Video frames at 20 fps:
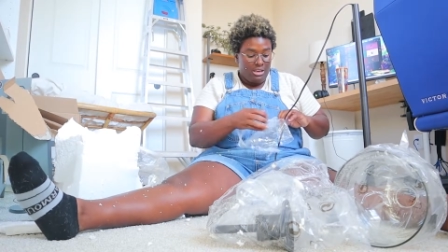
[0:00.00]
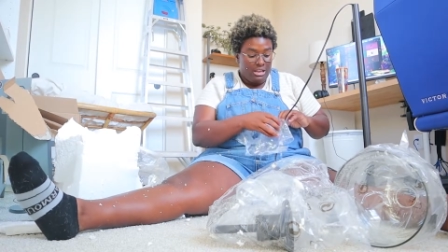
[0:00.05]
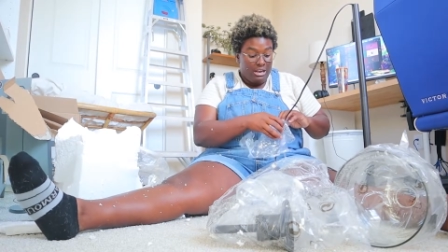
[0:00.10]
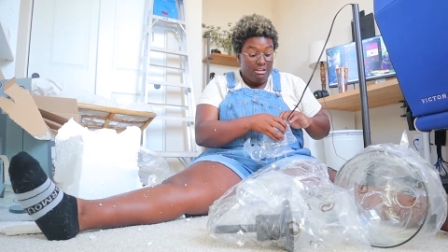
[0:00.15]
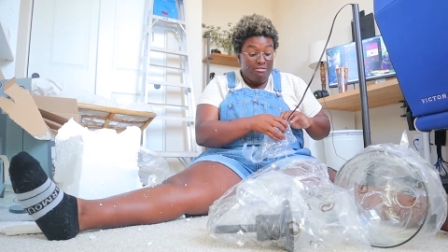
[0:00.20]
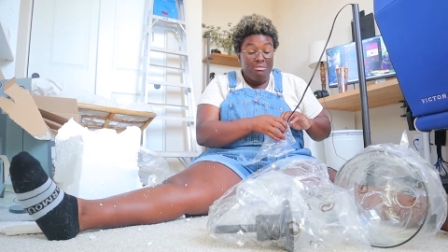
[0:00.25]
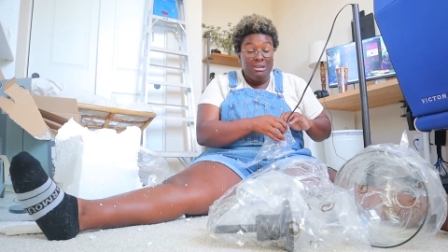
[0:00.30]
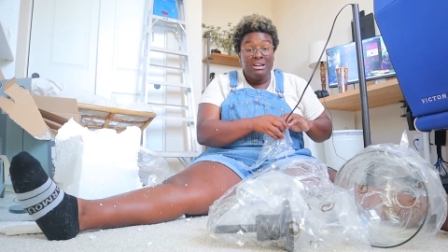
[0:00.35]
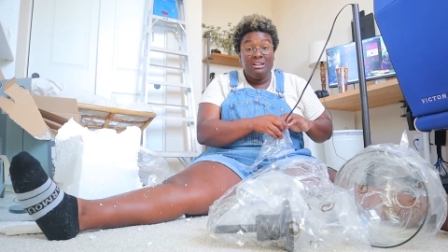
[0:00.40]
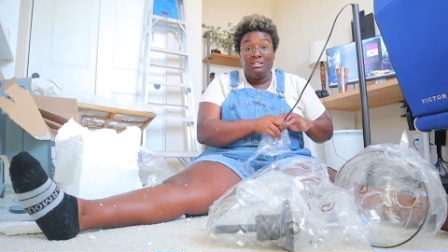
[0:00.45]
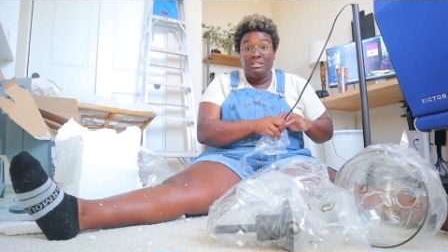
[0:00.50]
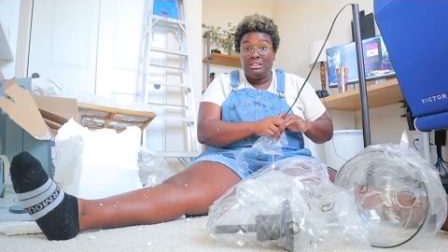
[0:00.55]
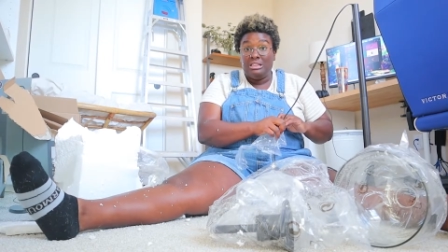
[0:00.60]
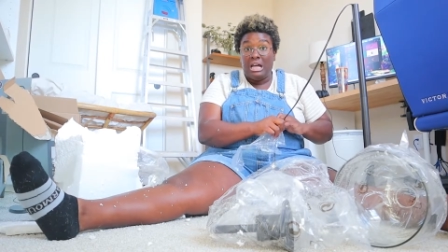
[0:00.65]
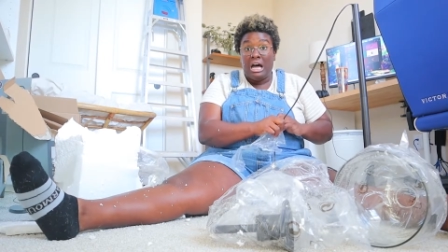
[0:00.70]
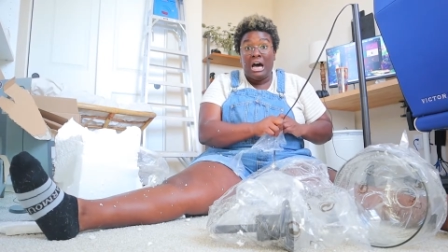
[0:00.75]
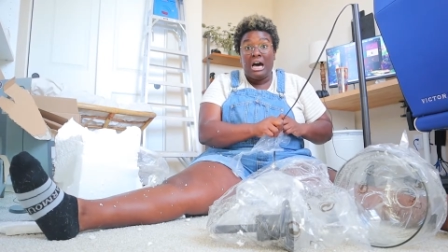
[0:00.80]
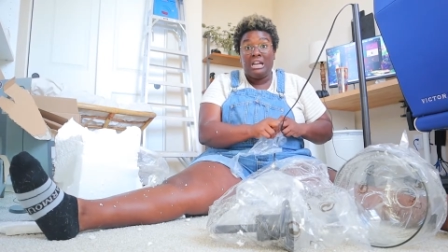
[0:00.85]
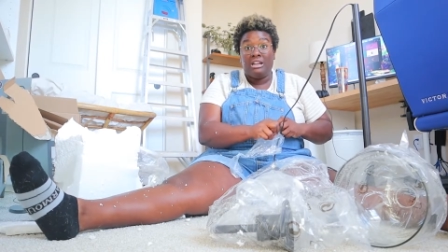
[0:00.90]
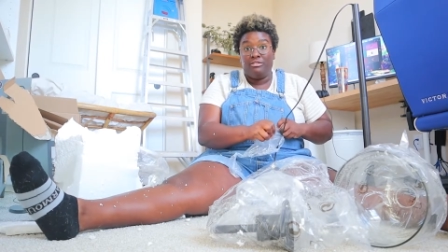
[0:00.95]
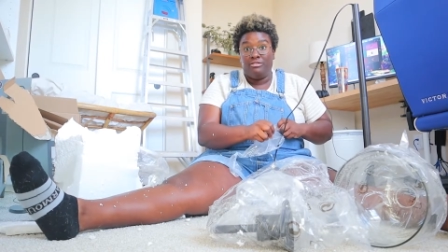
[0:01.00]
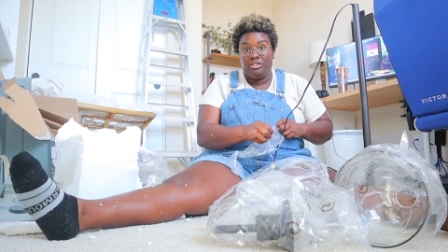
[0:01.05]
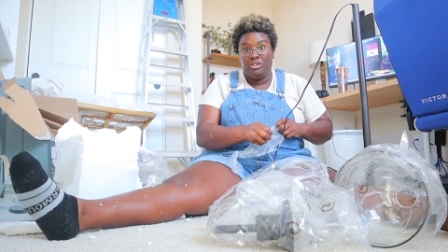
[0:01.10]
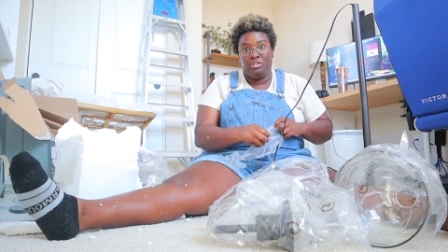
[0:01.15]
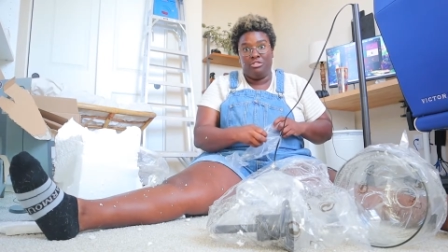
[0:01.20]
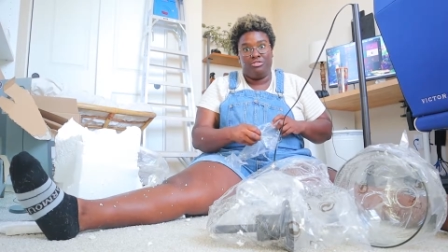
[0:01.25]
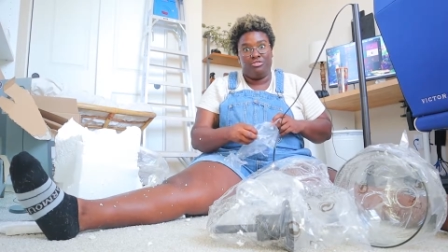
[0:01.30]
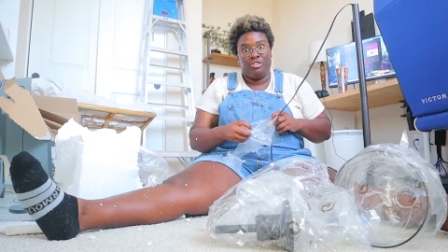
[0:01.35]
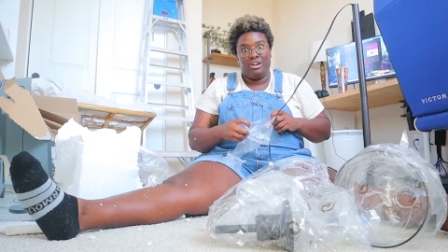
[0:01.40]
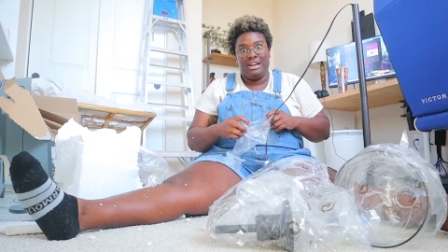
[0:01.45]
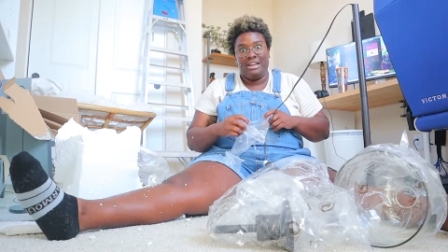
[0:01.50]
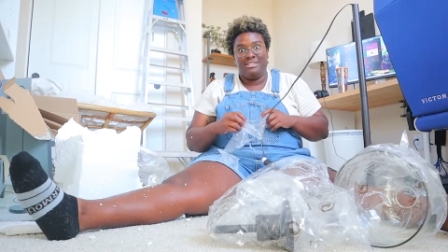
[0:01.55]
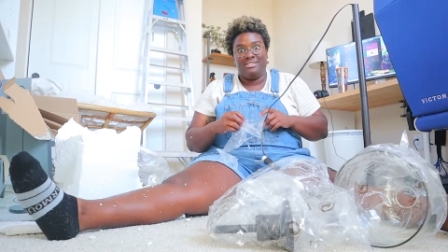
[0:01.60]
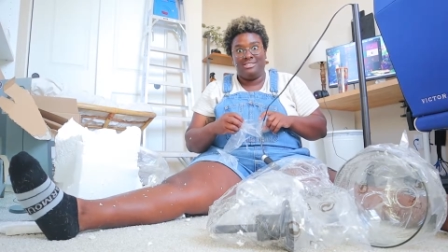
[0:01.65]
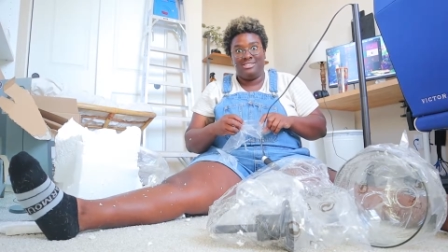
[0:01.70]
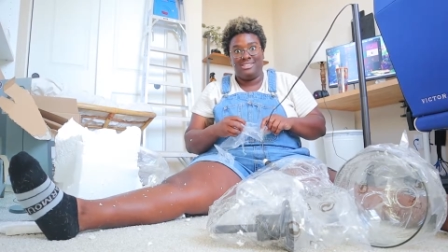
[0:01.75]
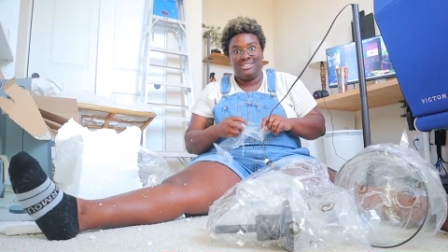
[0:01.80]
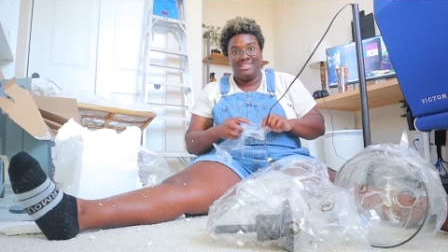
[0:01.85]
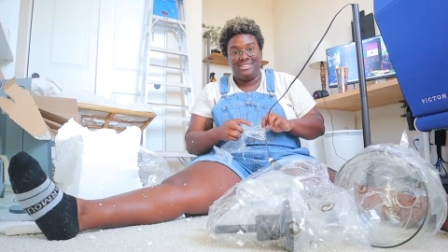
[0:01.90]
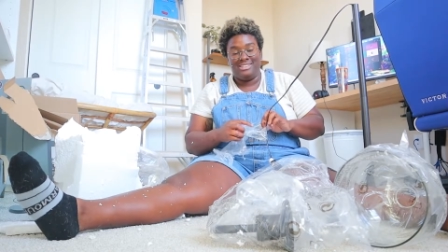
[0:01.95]
and I've made a lot of good
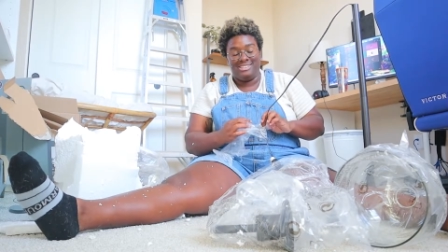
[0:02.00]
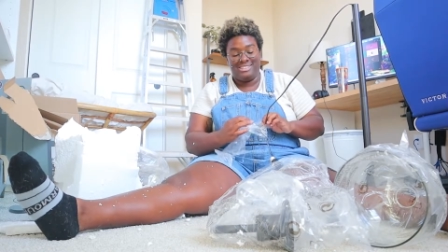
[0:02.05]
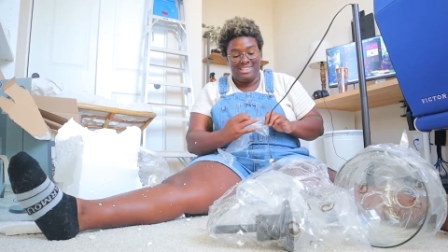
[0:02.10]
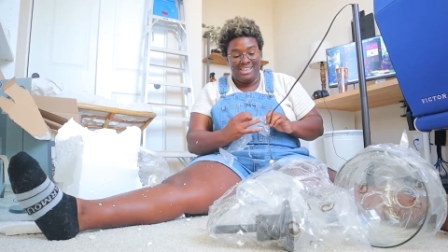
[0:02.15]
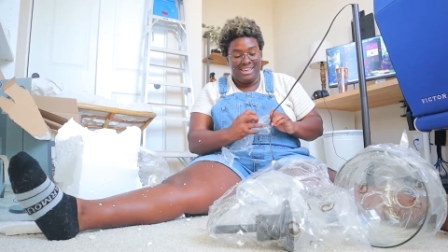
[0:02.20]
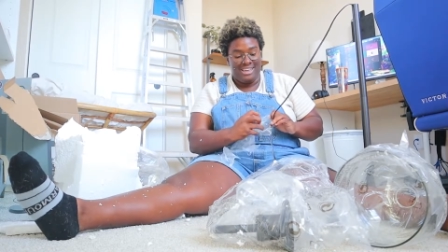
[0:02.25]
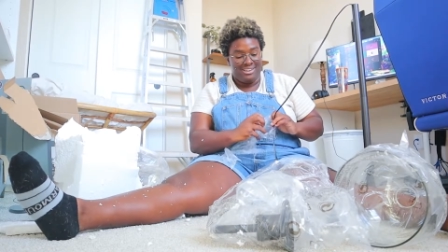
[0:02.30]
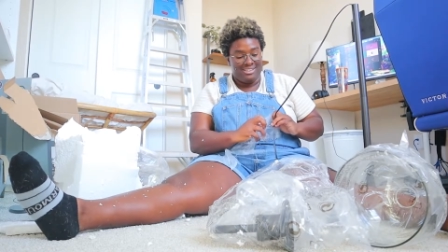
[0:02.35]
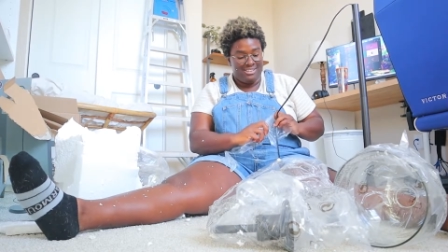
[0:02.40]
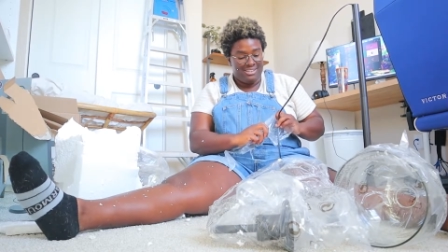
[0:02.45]
friends since then.